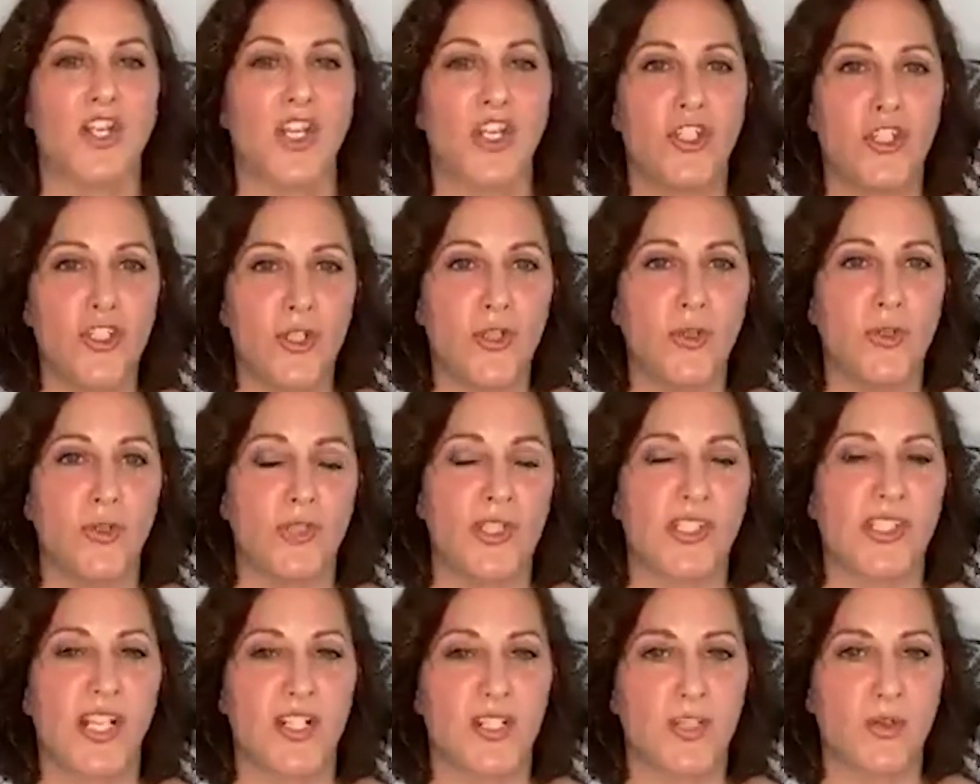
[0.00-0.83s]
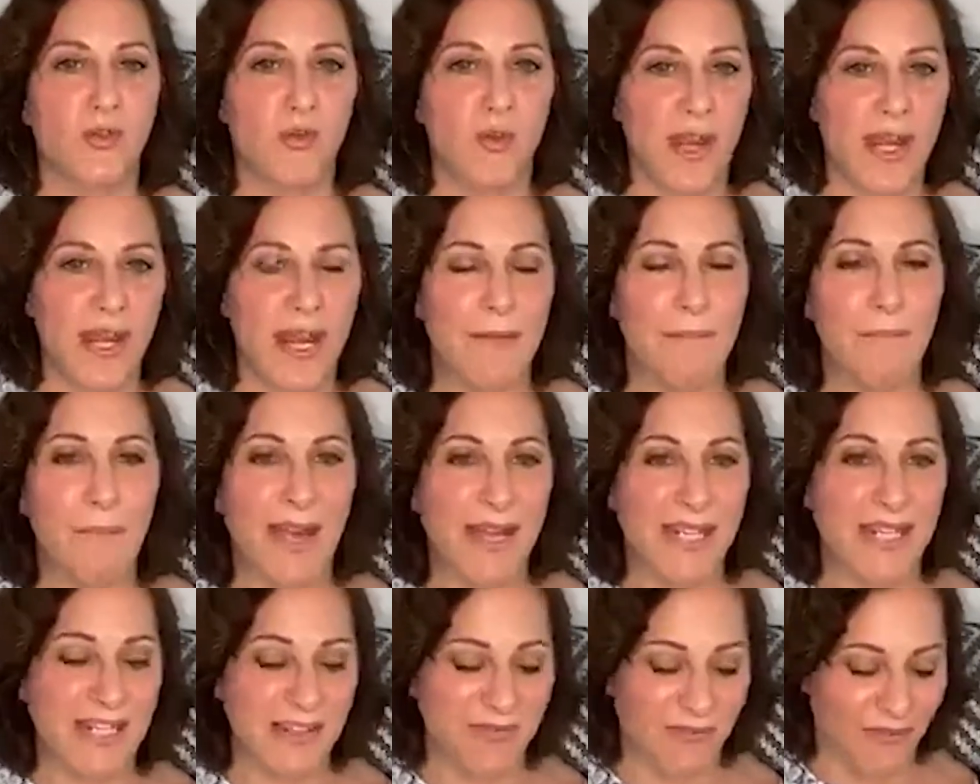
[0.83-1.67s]
to do such great and
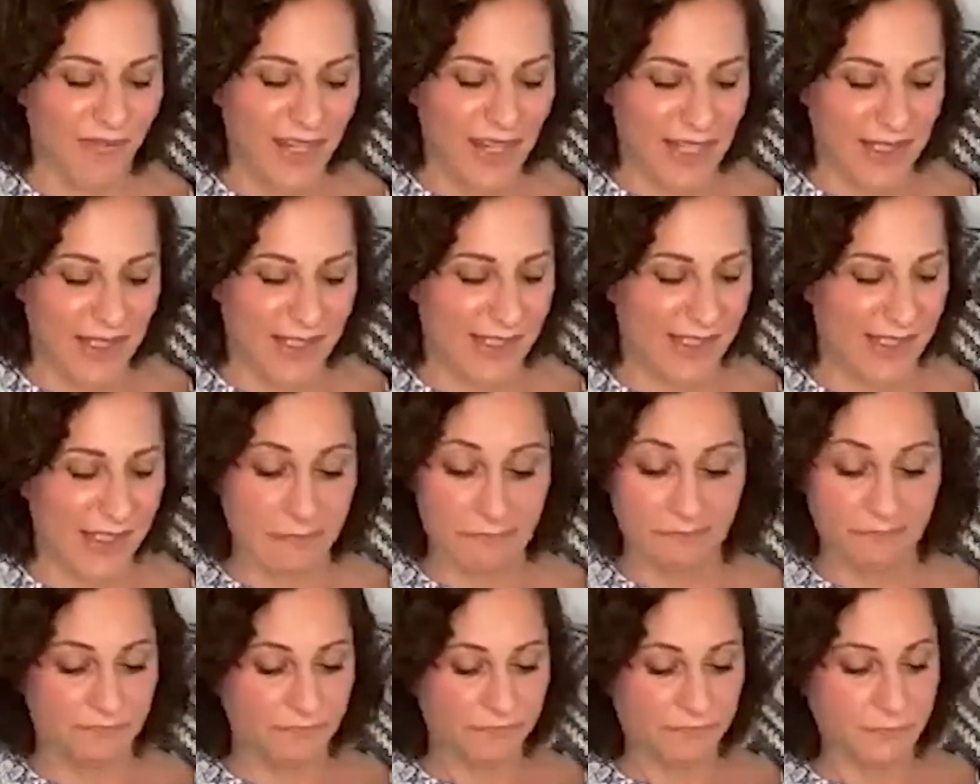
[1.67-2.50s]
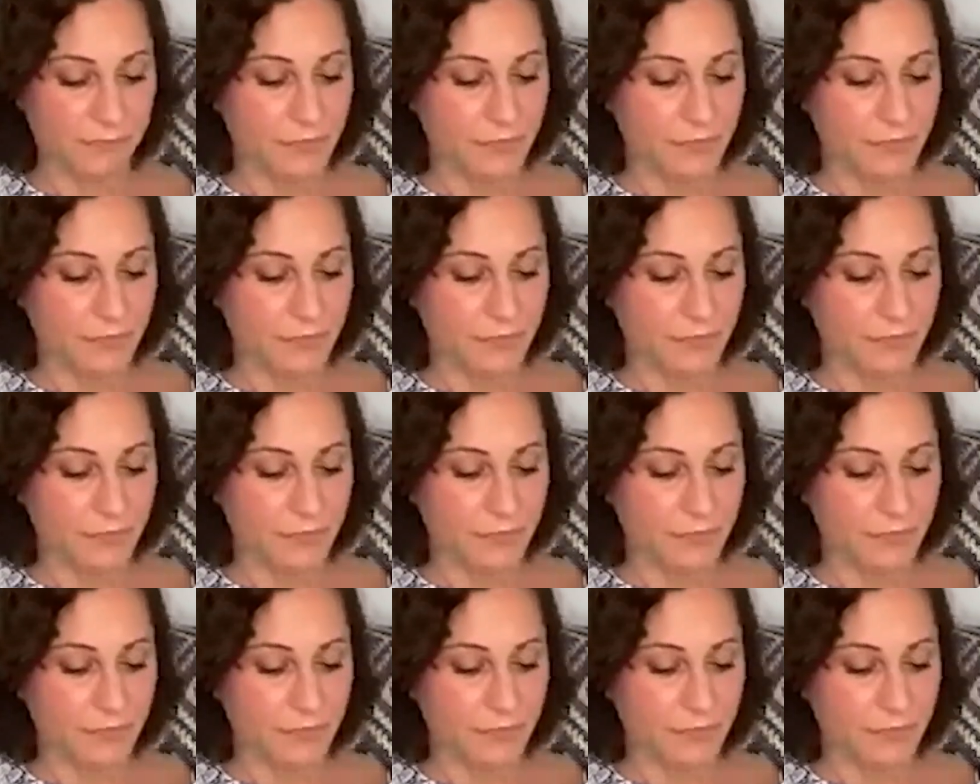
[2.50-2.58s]
mighty feats.